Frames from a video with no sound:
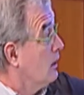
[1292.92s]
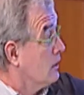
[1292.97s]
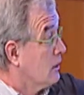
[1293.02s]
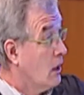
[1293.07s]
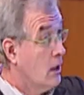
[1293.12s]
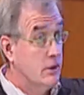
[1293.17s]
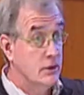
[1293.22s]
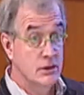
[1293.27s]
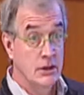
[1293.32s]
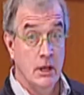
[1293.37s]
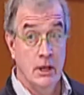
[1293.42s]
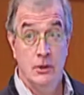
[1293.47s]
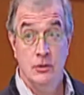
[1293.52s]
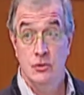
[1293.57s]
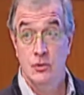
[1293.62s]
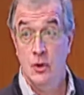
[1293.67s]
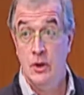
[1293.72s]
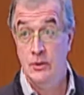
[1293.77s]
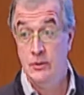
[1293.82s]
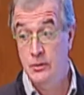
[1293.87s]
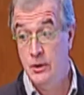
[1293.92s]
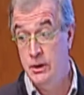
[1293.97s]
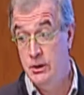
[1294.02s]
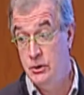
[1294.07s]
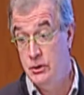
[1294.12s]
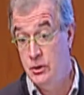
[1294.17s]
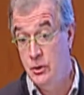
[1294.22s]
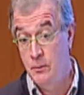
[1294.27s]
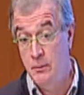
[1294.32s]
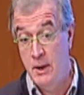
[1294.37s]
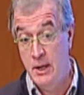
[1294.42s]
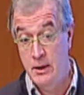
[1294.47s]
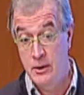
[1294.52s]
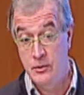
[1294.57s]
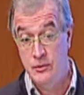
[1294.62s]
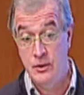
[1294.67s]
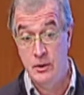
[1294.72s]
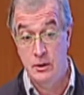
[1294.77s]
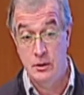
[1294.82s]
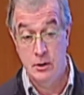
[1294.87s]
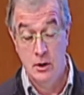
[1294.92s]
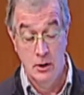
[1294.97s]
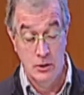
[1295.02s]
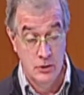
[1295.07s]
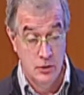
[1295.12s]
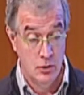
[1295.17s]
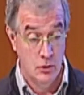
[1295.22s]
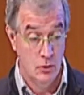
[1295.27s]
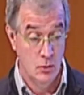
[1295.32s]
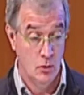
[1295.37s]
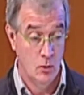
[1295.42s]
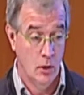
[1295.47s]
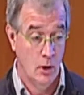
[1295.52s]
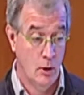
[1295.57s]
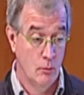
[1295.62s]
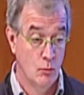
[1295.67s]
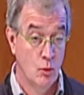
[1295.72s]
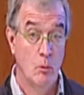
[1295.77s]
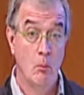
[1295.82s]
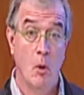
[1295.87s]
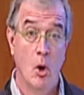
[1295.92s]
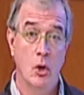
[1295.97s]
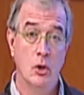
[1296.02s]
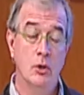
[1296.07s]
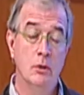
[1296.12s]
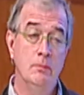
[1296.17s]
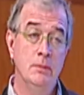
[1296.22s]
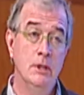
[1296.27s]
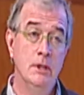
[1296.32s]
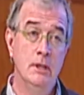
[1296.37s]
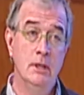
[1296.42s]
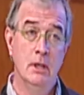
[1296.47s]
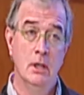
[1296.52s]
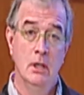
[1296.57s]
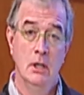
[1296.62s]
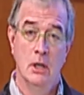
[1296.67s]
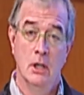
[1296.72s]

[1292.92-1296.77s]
got science translational medicine to um, remarkably